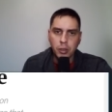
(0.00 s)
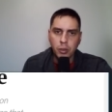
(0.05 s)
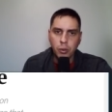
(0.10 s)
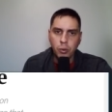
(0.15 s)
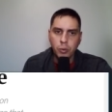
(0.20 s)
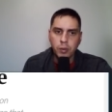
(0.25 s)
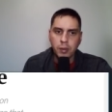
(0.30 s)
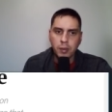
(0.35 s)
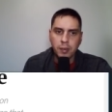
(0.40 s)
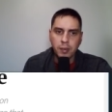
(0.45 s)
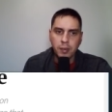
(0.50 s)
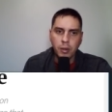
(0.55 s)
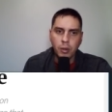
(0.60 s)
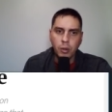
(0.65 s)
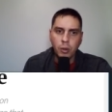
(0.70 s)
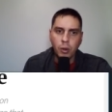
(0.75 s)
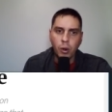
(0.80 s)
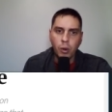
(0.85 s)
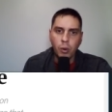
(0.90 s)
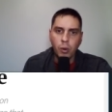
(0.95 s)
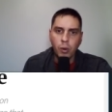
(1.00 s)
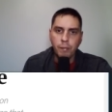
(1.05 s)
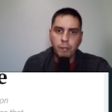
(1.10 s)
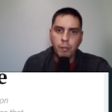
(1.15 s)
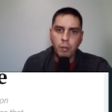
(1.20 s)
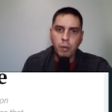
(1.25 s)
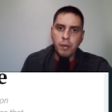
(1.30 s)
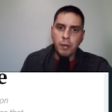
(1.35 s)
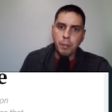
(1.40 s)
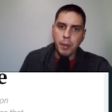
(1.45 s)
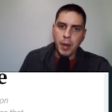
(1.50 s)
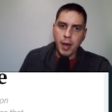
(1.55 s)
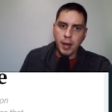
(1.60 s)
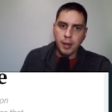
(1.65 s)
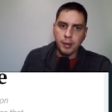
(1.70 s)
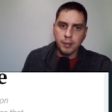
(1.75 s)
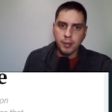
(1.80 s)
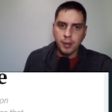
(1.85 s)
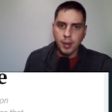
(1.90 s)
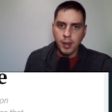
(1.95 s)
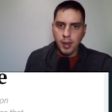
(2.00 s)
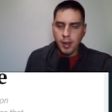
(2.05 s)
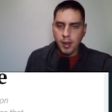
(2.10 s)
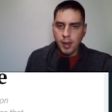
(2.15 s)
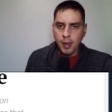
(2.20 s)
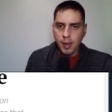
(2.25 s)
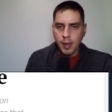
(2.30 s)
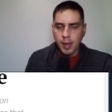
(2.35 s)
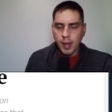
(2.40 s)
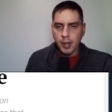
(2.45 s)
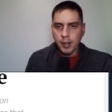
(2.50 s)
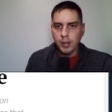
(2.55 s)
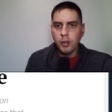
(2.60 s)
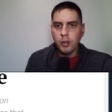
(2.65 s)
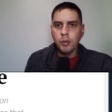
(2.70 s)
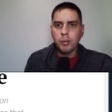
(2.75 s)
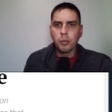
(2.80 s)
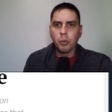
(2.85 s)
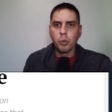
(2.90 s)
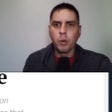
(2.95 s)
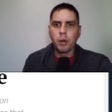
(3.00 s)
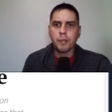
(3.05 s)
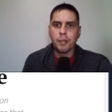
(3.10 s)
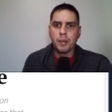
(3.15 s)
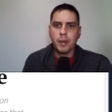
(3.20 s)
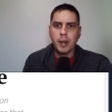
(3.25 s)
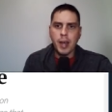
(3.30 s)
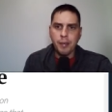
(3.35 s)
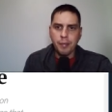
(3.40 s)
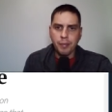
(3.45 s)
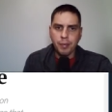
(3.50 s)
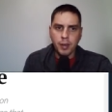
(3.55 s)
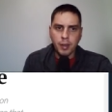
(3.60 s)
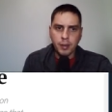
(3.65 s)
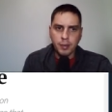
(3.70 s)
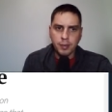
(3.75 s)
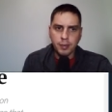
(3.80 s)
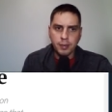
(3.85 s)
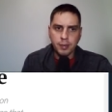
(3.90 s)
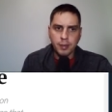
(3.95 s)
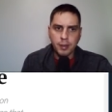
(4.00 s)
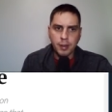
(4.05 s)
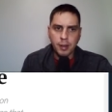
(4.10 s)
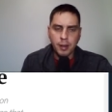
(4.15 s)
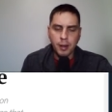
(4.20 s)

who's the C E O of MoviePass. And he used to work for Netflix.